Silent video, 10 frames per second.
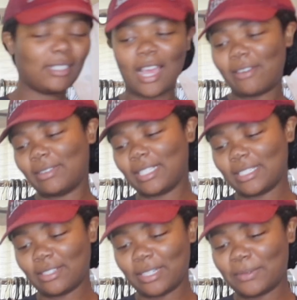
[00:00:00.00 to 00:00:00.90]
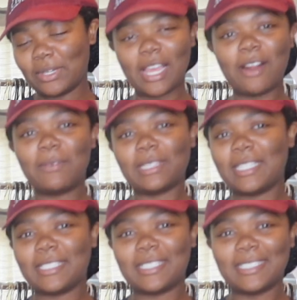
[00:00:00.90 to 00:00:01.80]
I don't want these on him. I don't want
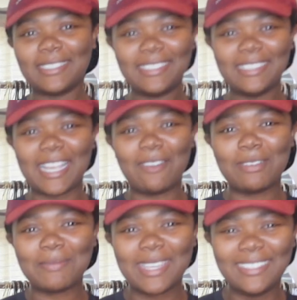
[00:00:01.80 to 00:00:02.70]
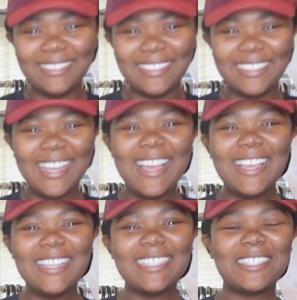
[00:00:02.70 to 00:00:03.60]
these to come with me.
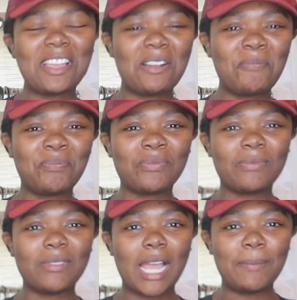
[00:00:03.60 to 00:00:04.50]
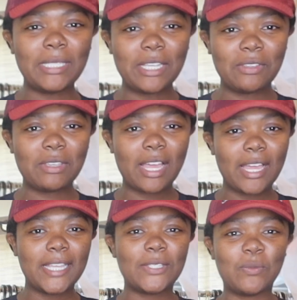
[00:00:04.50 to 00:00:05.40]
So I'm going to take you
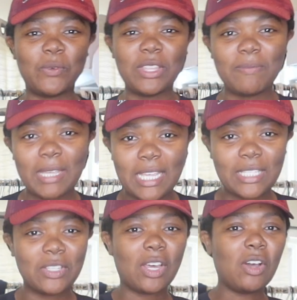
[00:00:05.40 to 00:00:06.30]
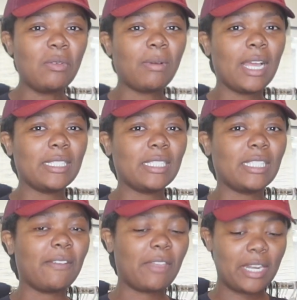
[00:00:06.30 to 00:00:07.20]
guys with me to the whole process
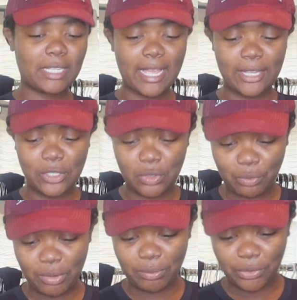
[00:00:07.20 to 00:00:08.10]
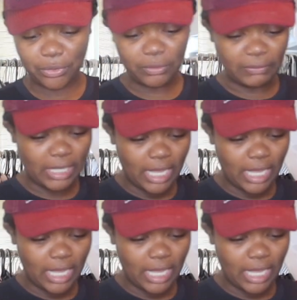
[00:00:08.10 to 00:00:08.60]
of getting a tattoo removed.